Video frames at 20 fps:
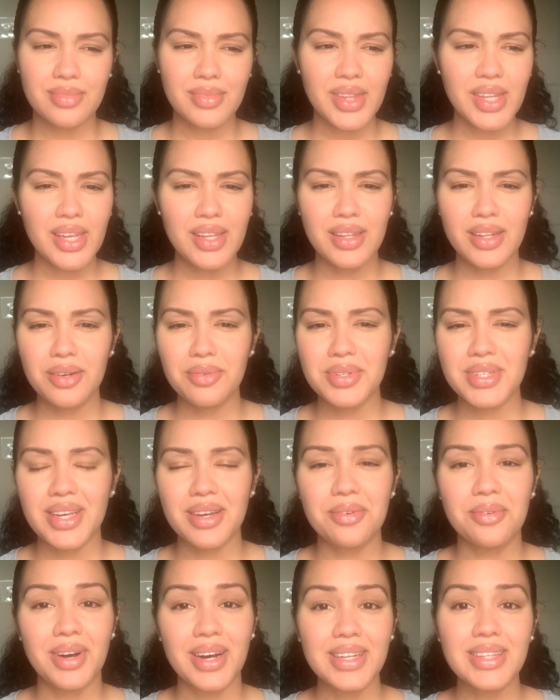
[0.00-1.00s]
And then I was like,
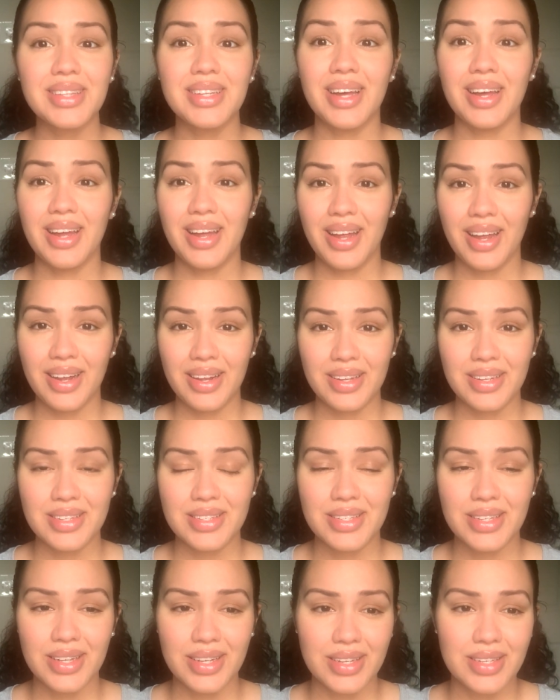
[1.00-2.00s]
what the heck is
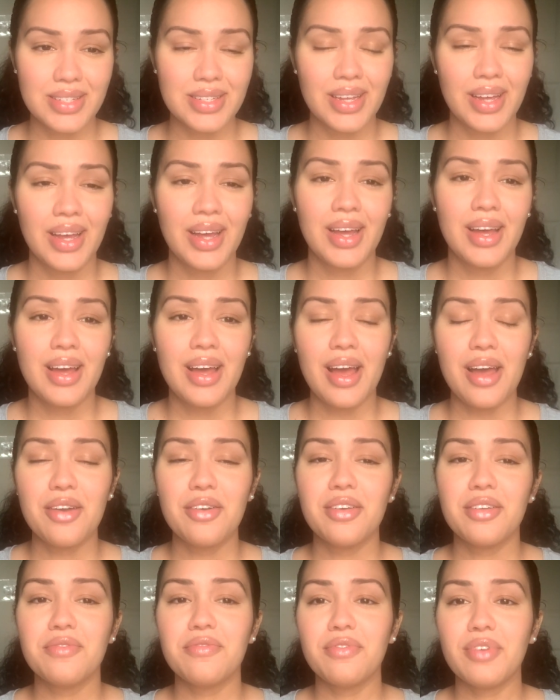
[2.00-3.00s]
this? And
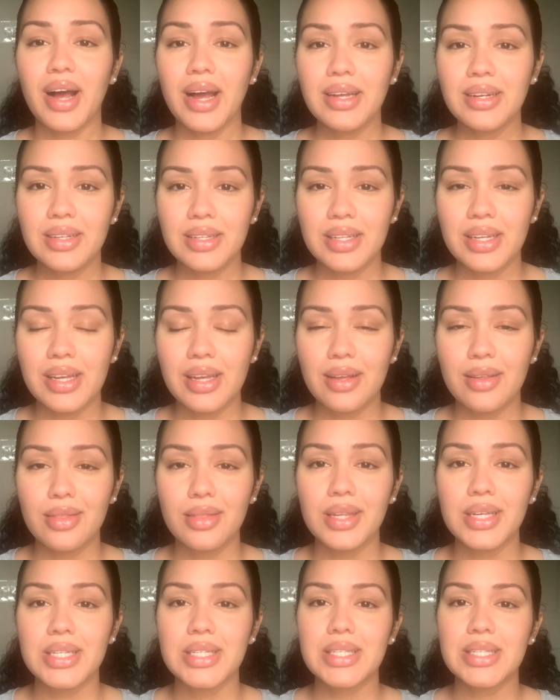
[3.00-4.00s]
then finally,
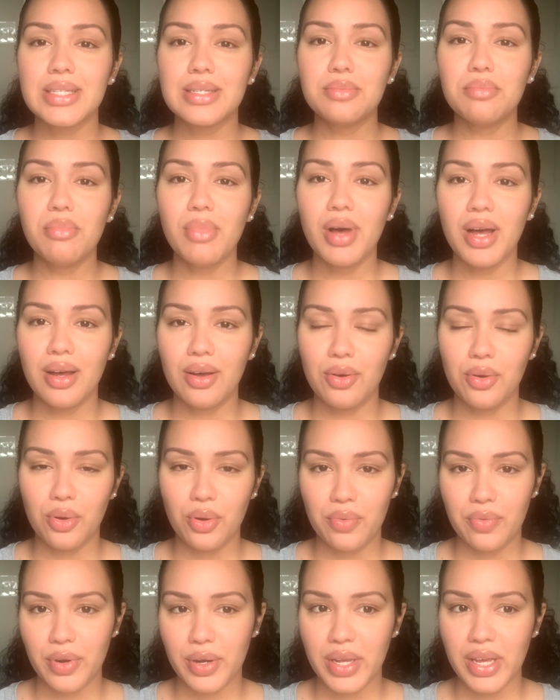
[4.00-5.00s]
the smell
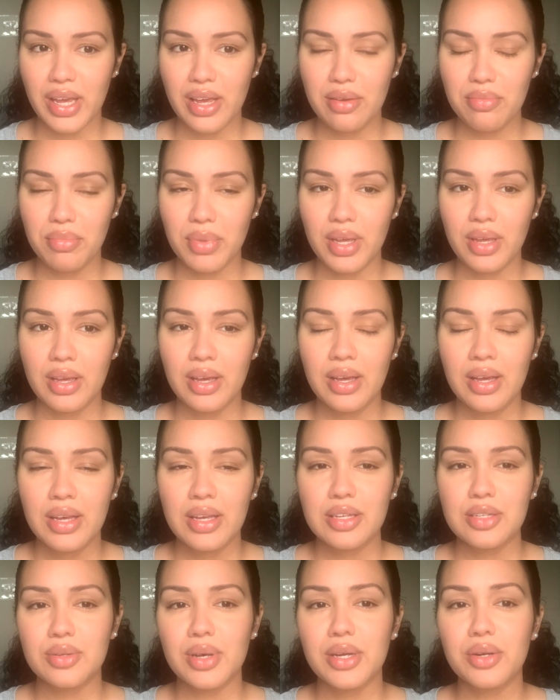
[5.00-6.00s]
overcame me.
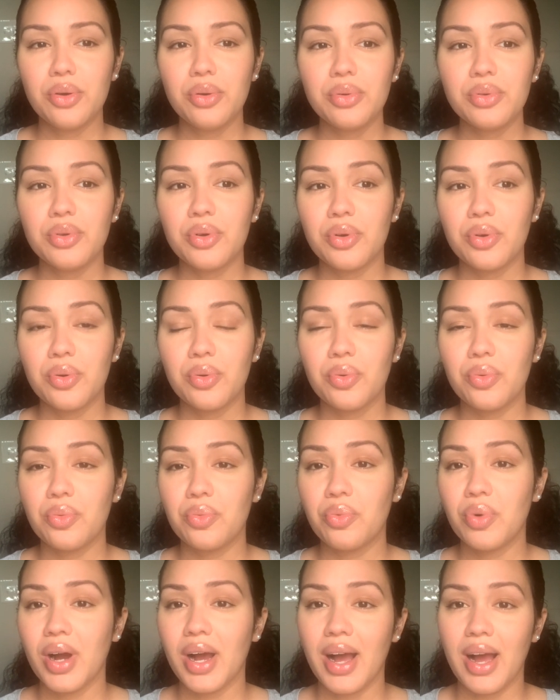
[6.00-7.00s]
So I don't know
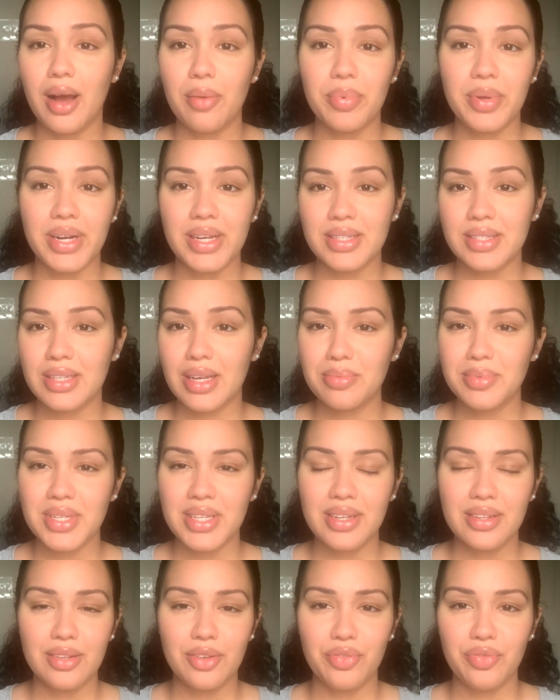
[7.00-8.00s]
what happened. I stopped
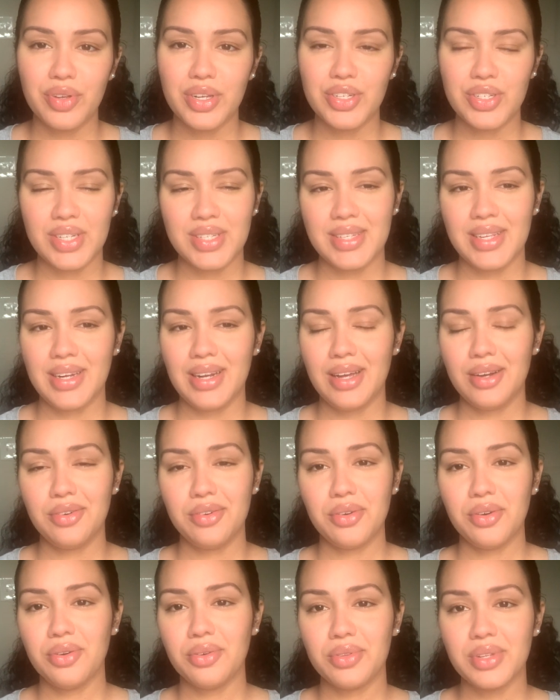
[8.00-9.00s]
eating the fish. I said, I don't
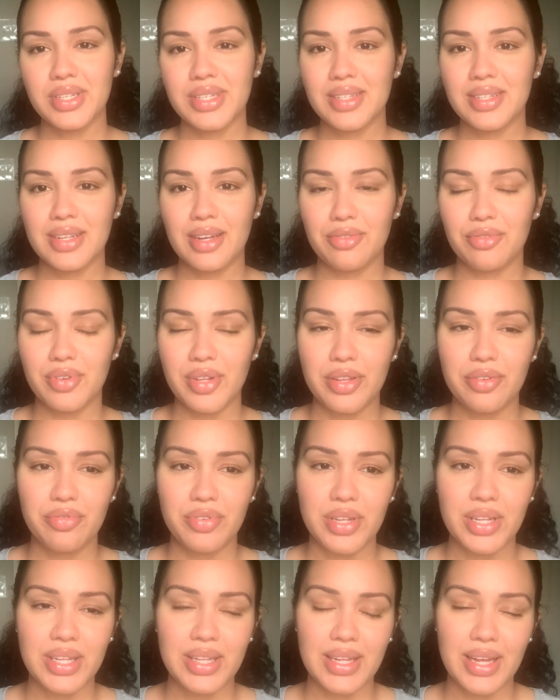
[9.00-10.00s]
know, this is not really
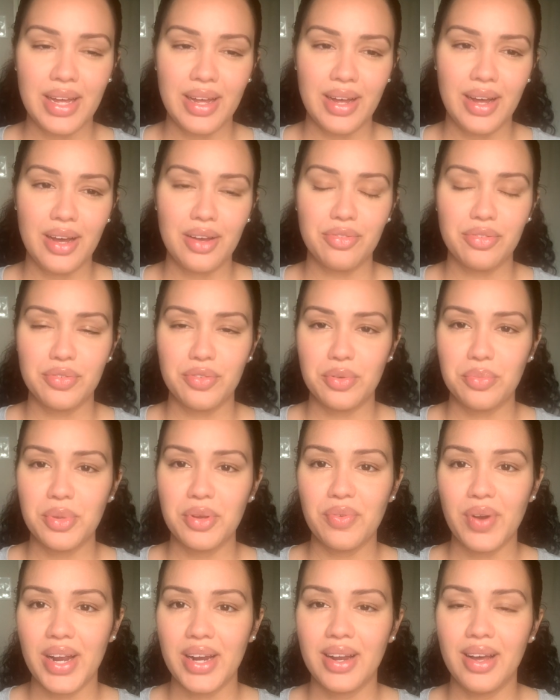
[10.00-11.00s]
feeling that hot for me
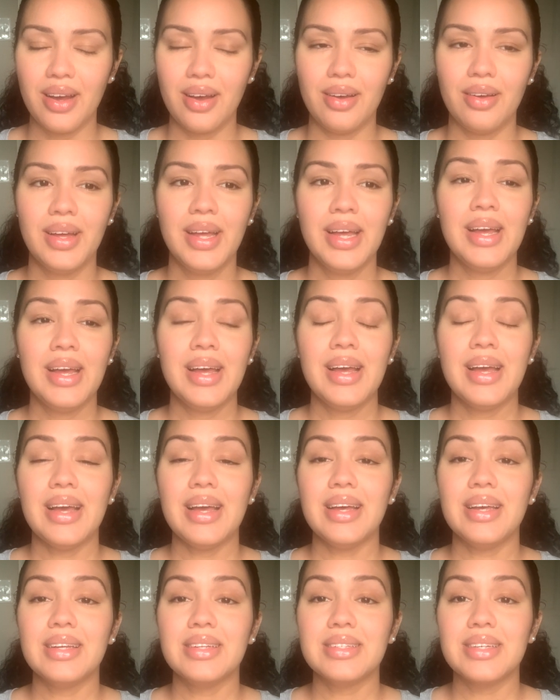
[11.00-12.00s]
right now.
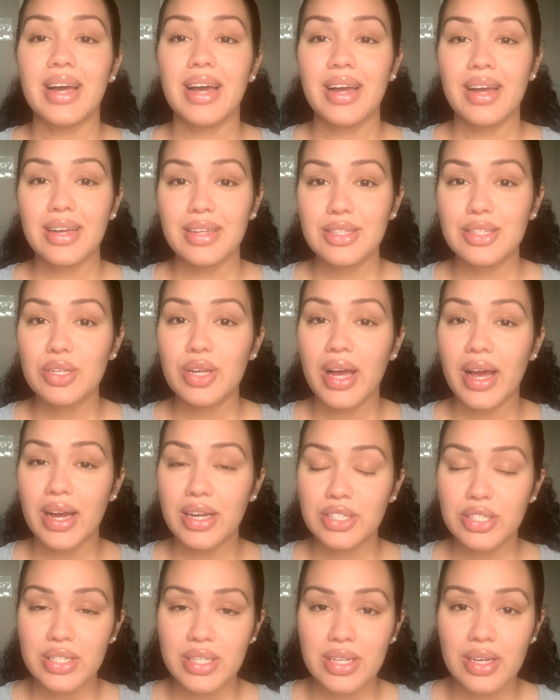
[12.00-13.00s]
And I had to
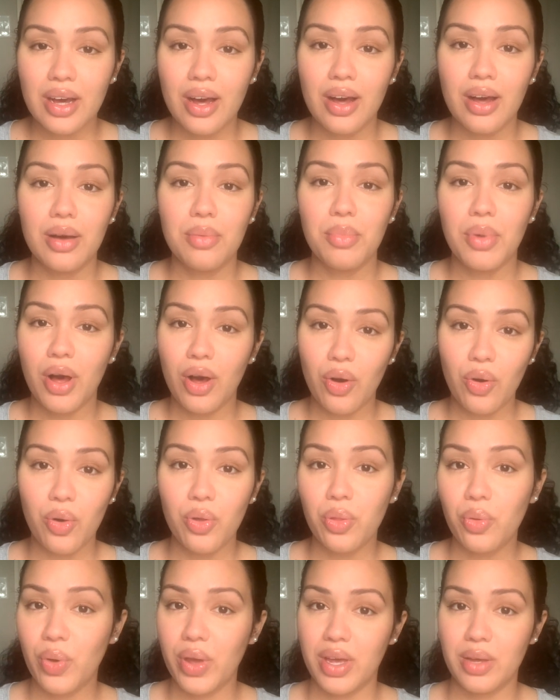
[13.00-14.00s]
actually come all
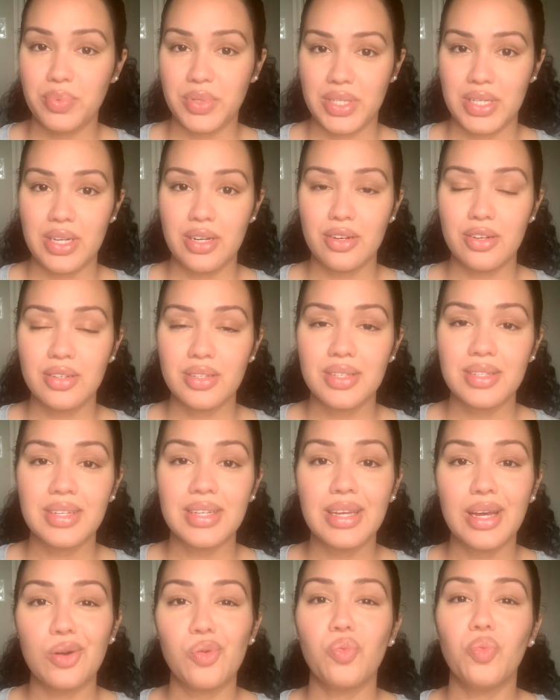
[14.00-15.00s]
the way upstairs to
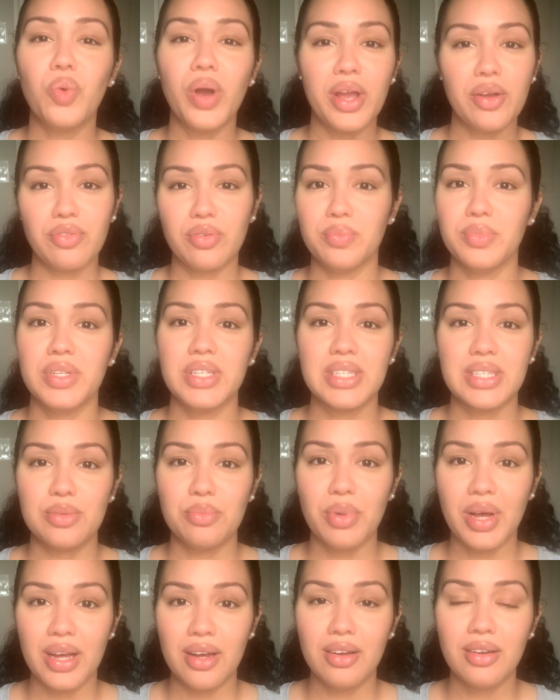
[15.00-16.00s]
get away from the
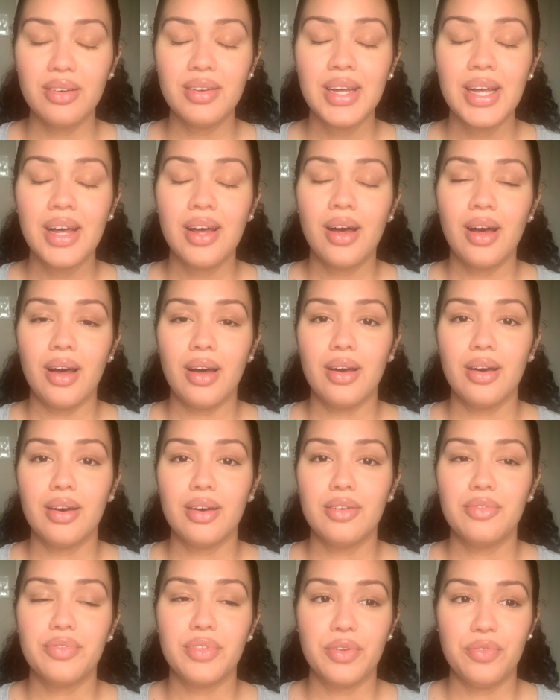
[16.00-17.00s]
smell
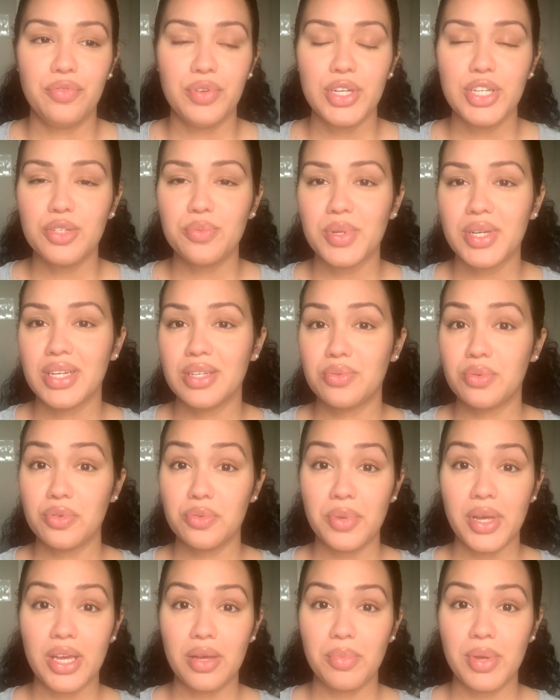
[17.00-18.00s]
of the fish because it was
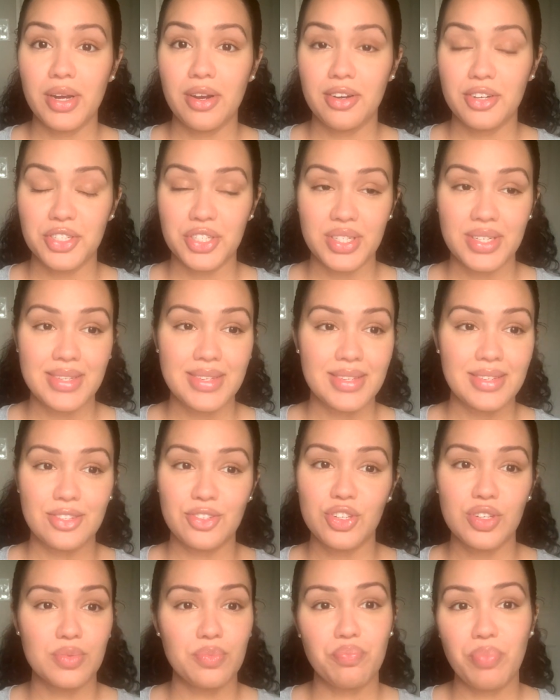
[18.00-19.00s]
making me nauseous.
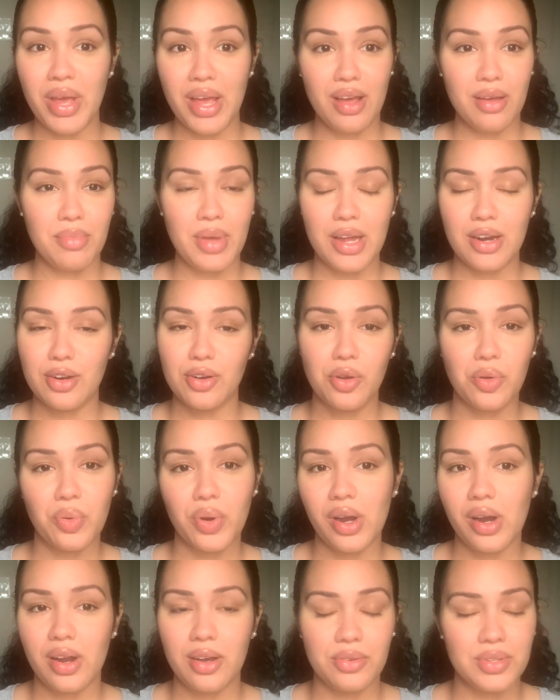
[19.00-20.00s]
Just bam, out of
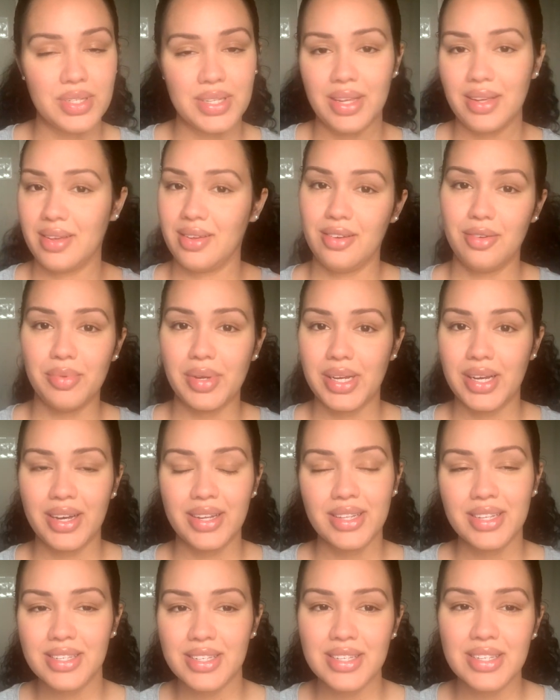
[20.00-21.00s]
nowhere. I was like, oh my God,
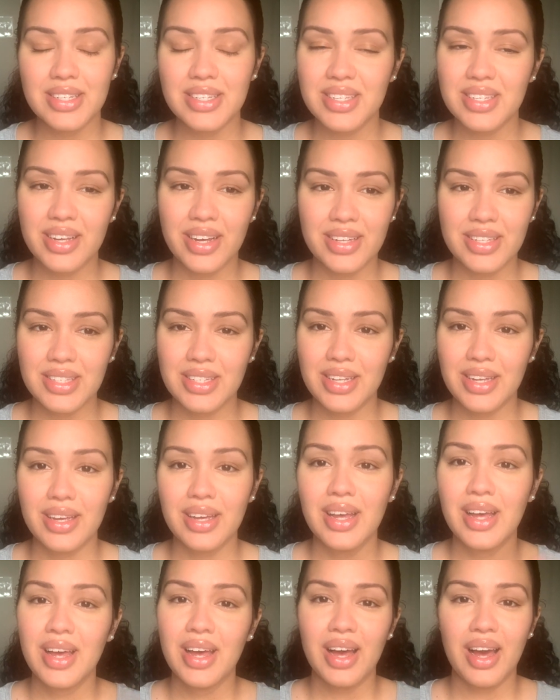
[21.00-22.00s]
this is disgusting.
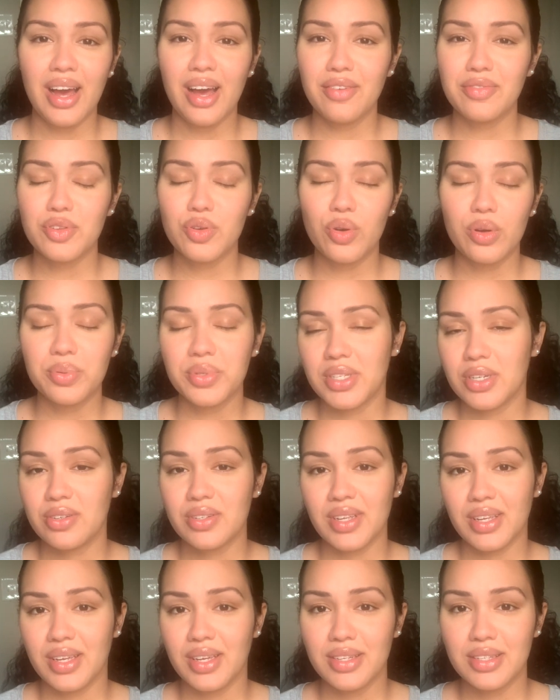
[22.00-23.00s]
I have to go upstairs.
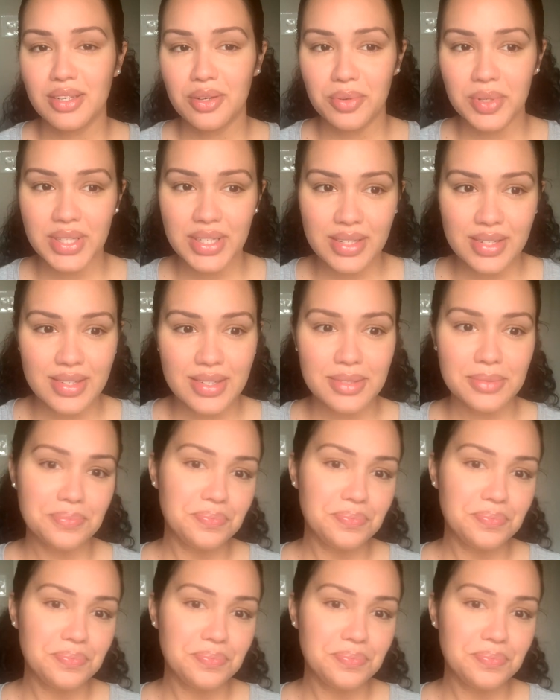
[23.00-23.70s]
I can't deal with this.